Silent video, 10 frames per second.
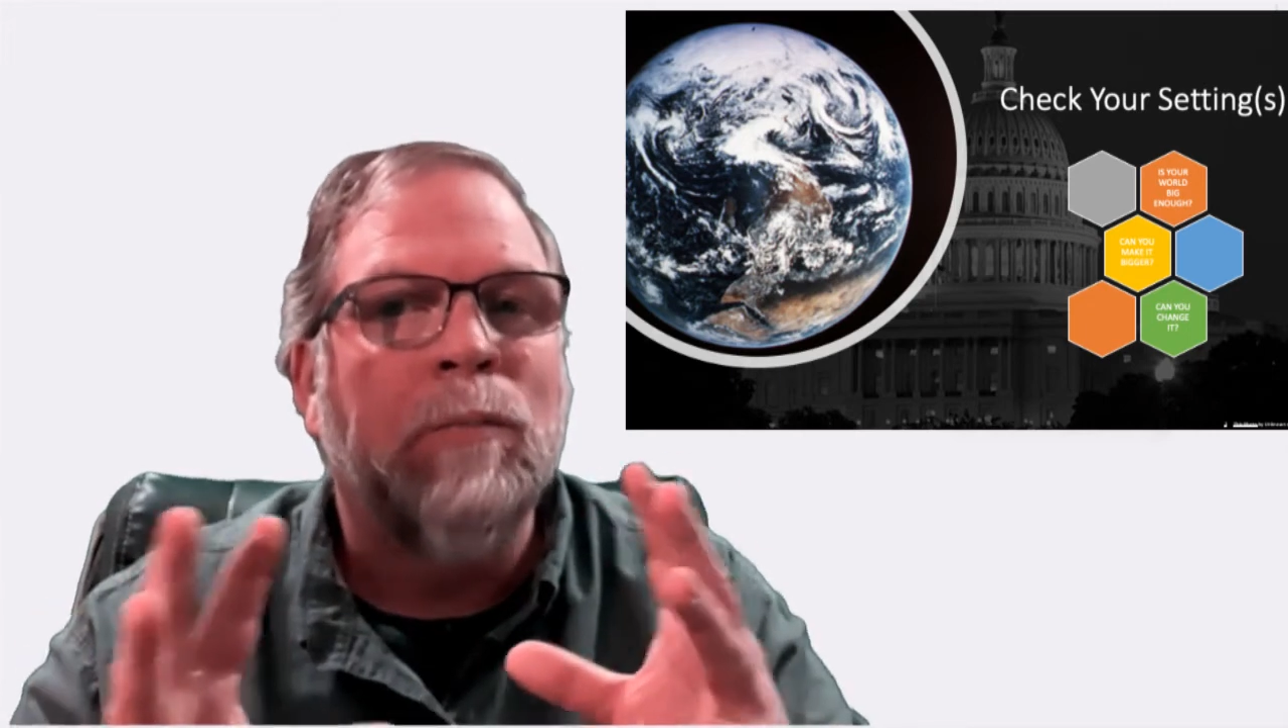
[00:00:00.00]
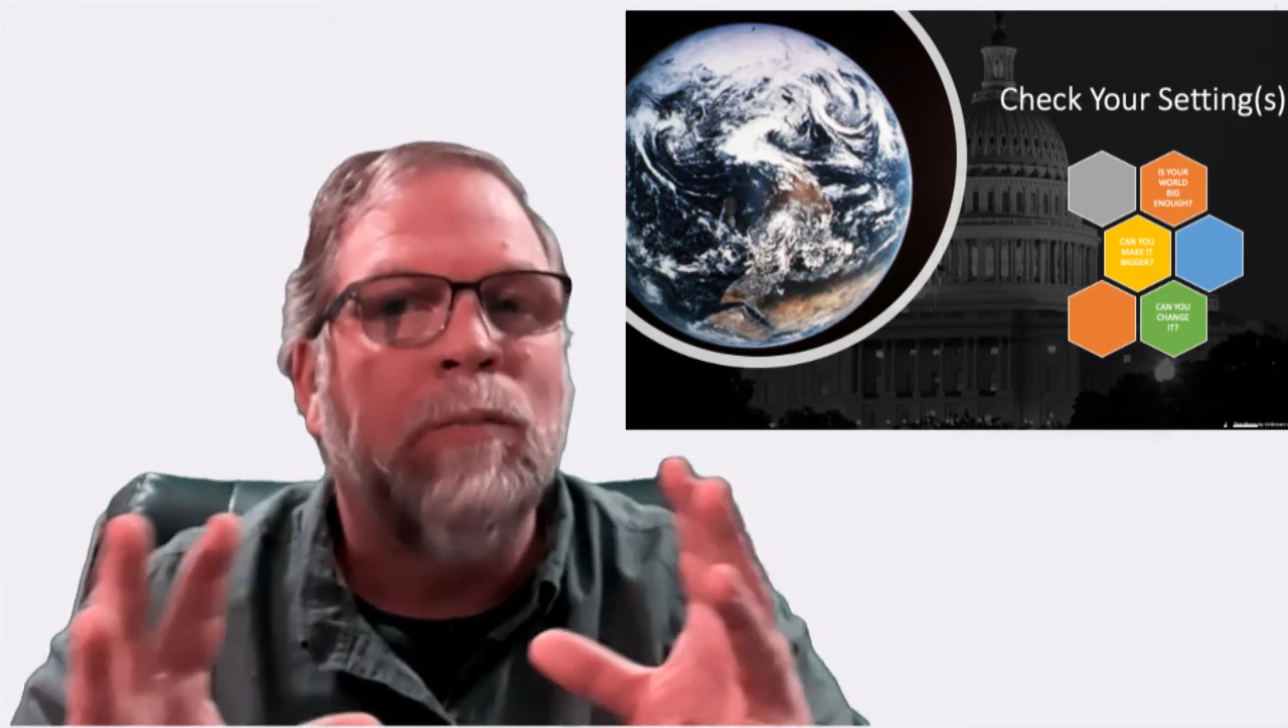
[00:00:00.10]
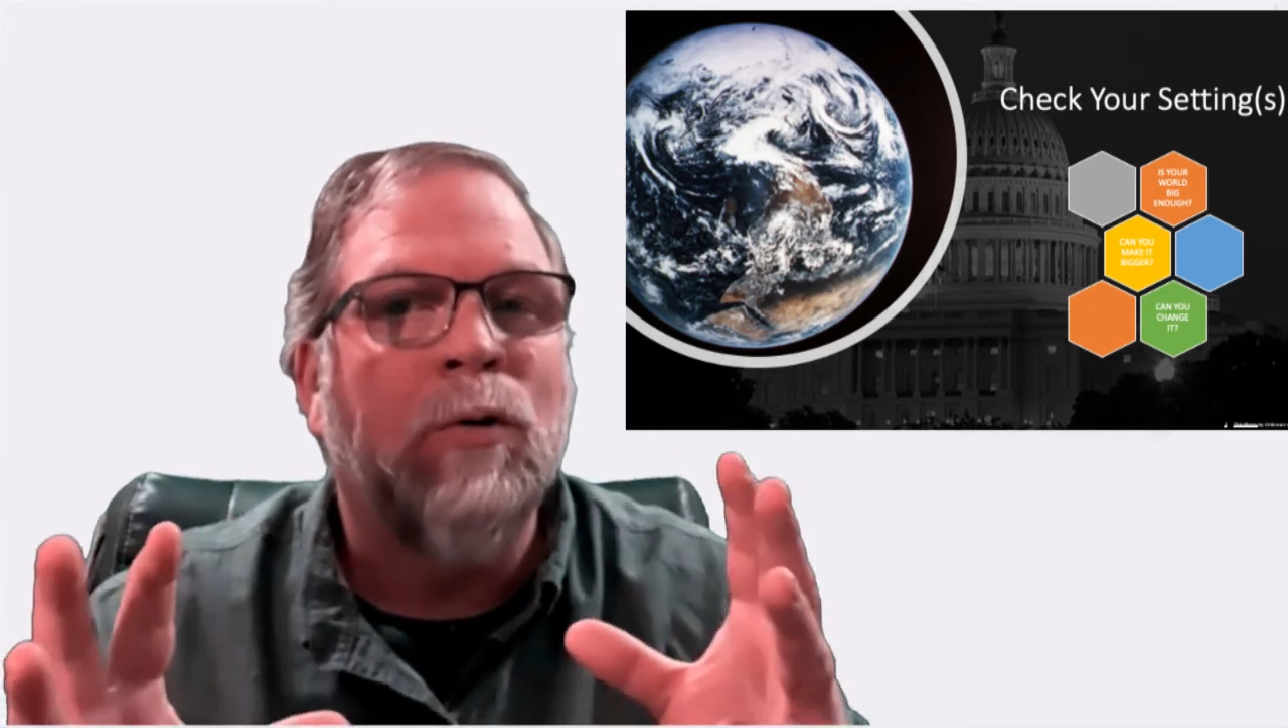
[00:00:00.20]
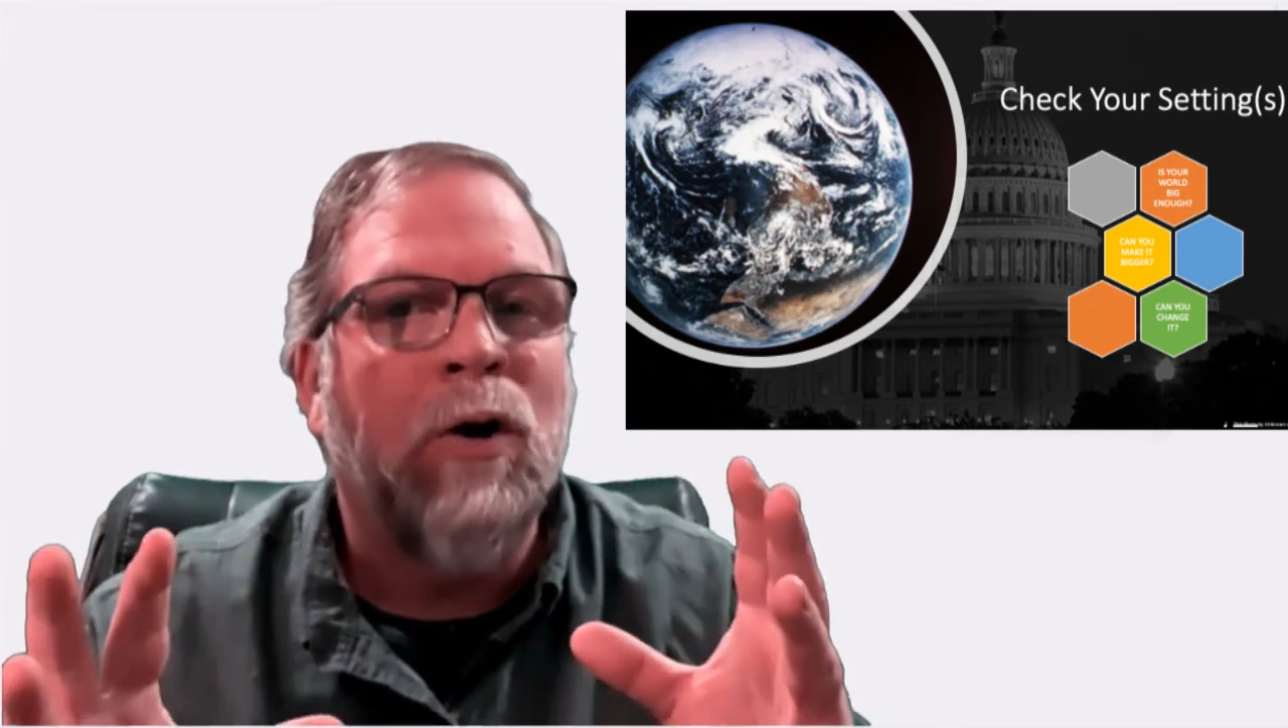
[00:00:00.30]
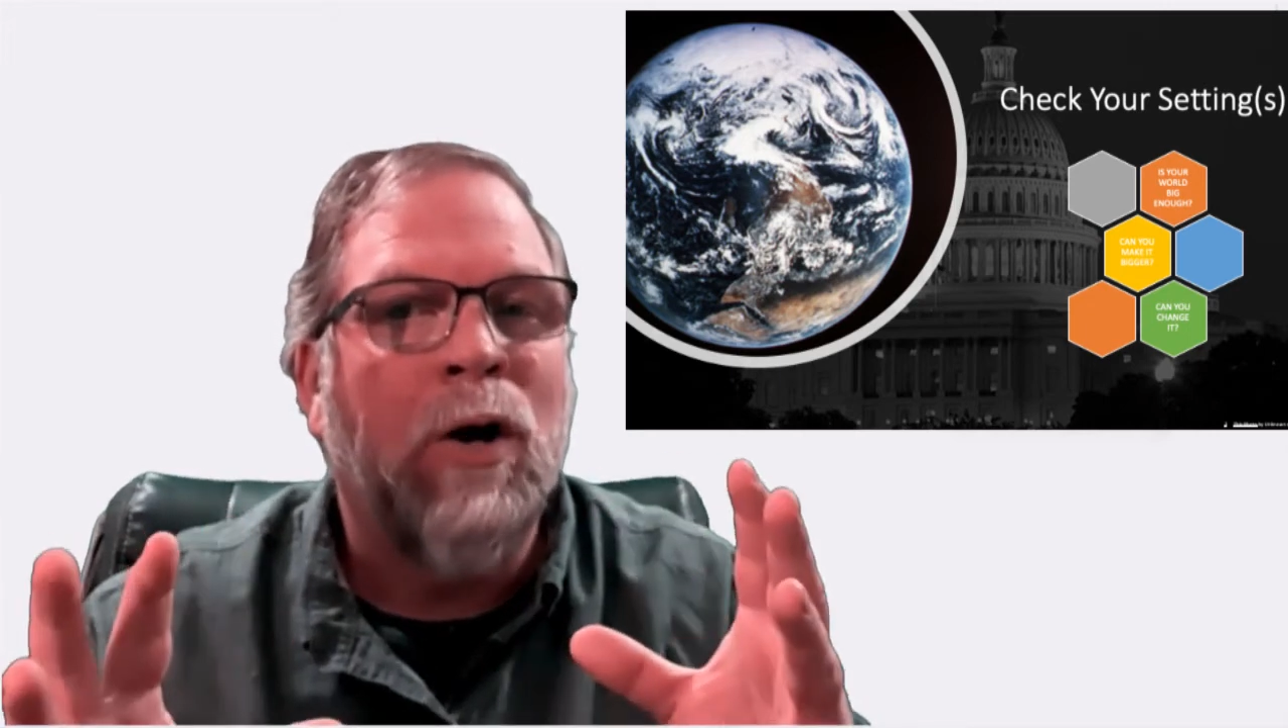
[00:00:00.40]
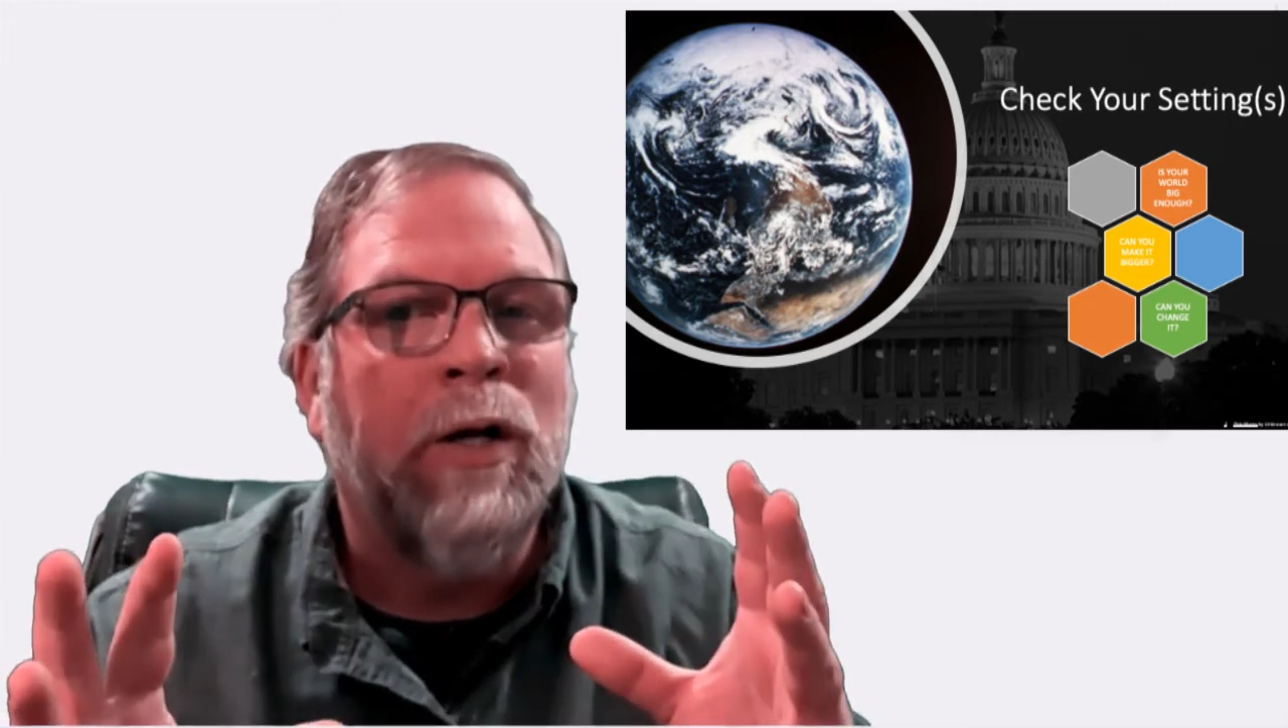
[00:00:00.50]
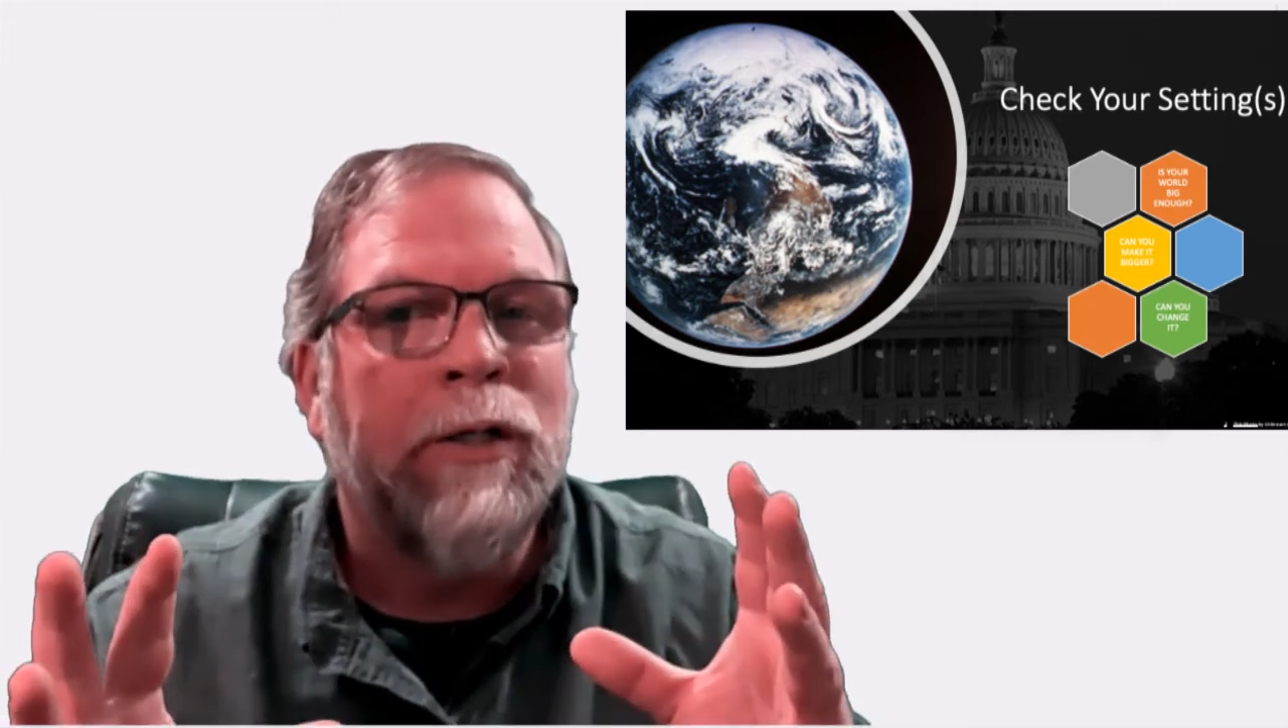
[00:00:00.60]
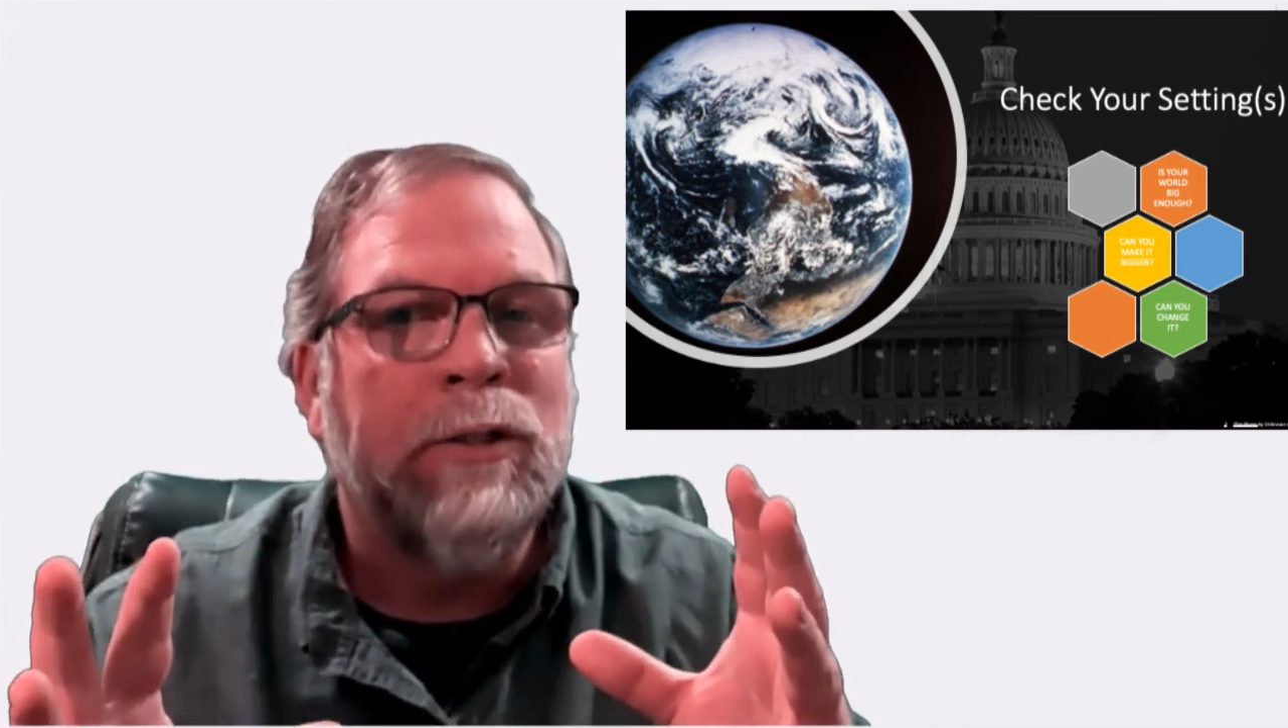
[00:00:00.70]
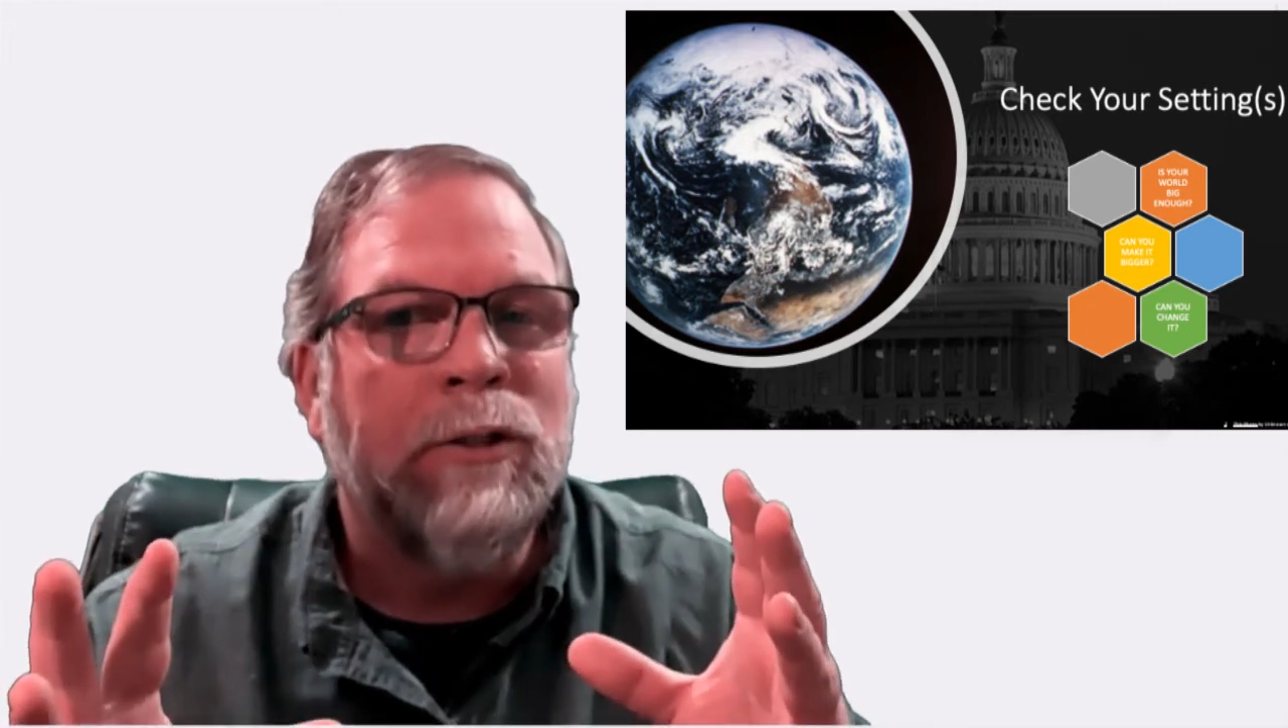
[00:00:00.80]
broader